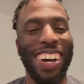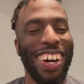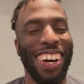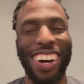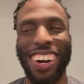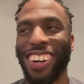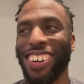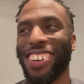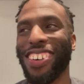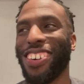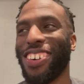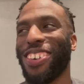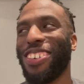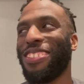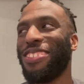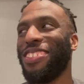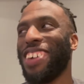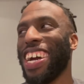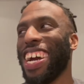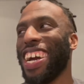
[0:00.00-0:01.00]

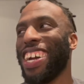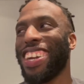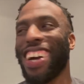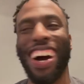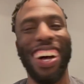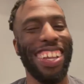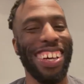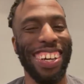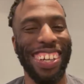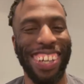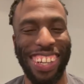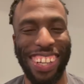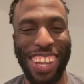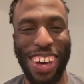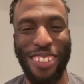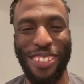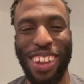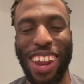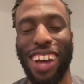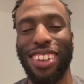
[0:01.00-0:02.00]
Oh man, y'all are gonna
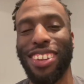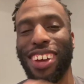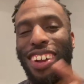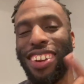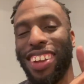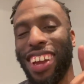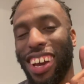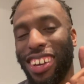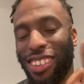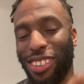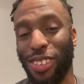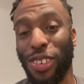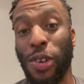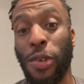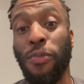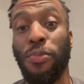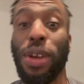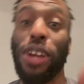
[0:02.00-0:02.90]
love it. I'll talk to you guys soon.